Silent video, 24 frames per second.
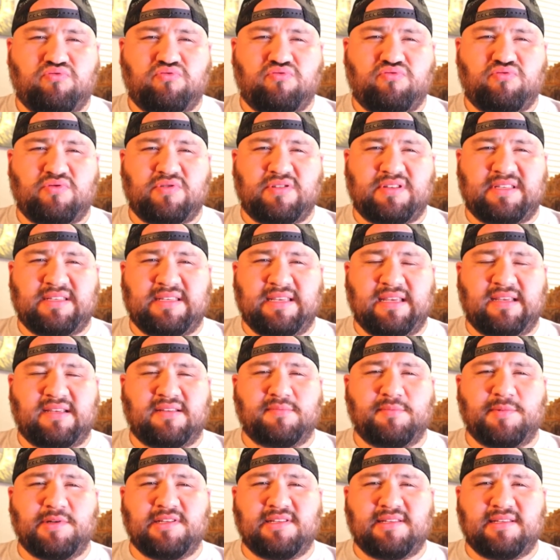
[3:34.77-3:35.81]
6
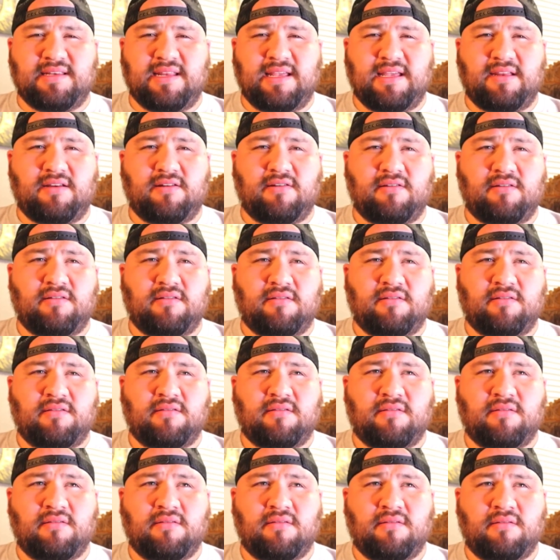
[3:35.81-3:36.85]
months later,
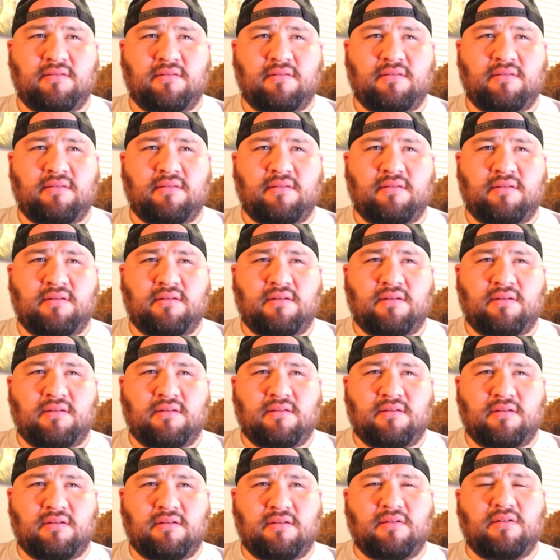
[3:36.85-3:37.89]

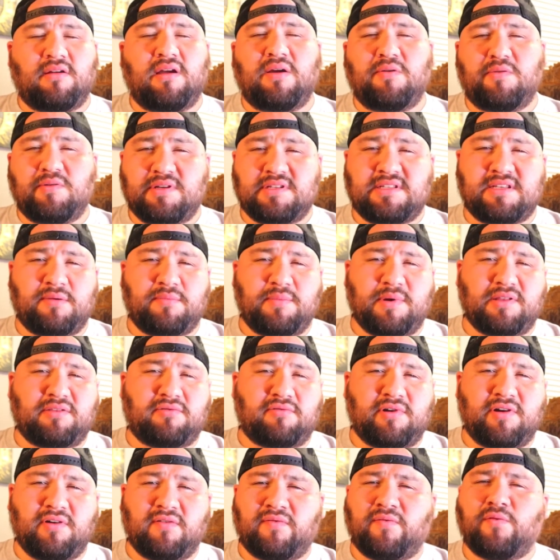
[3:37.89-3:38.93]
I want to say about
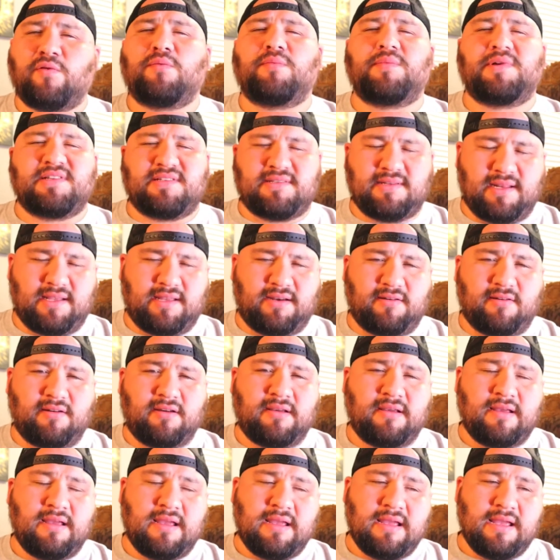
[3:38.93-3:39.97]
3 or 4 months later,
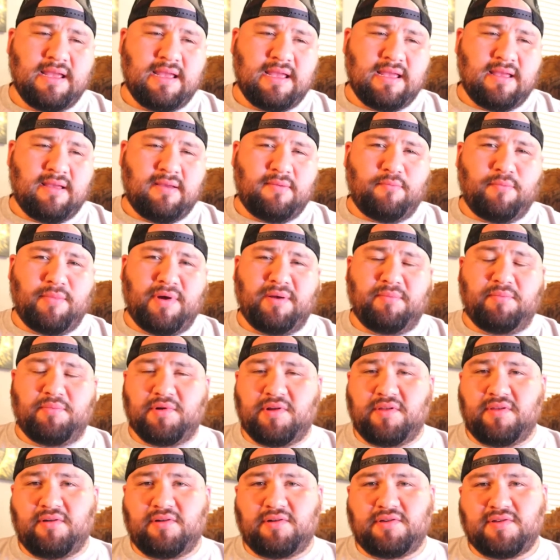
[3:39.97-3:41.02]
my
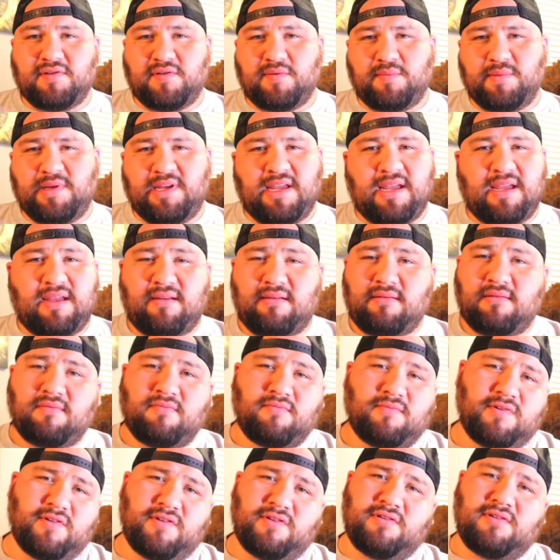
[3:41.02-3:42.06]
brother told me, hey, why
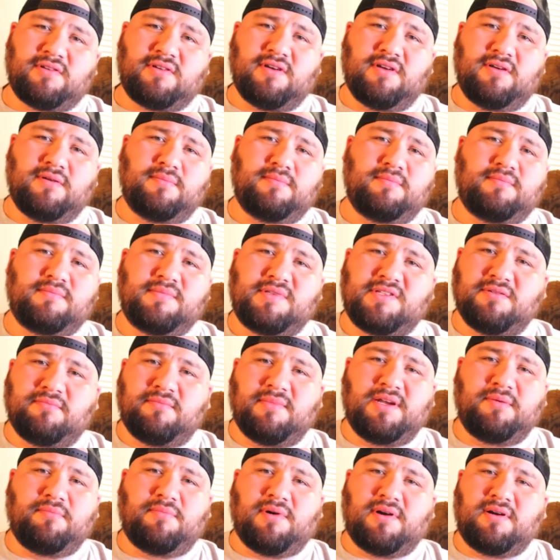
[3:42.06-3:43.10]
don't you come to
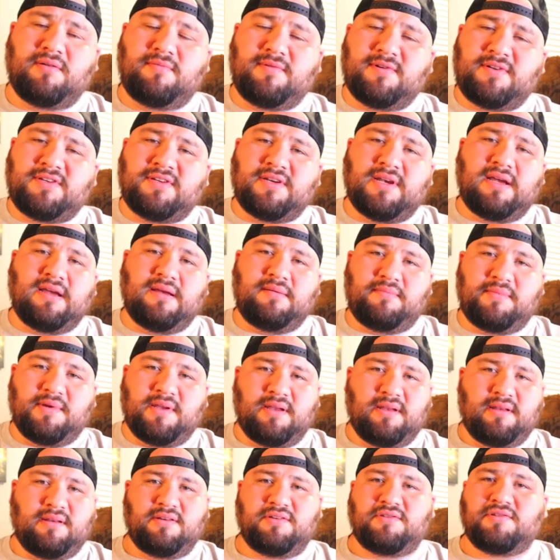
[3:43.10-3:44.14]
my barber shop
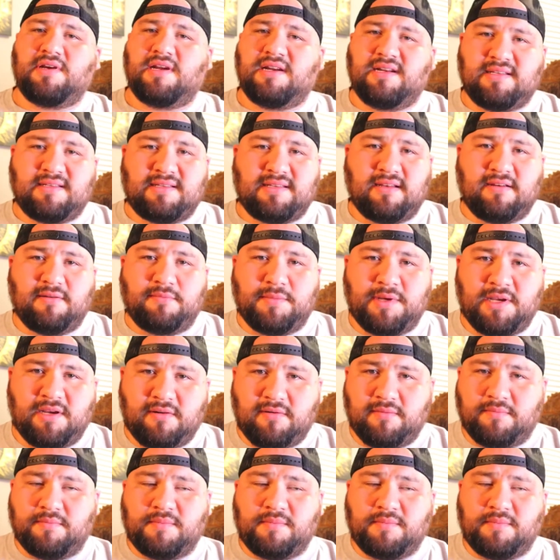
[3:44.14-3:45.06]
and try to sell them here?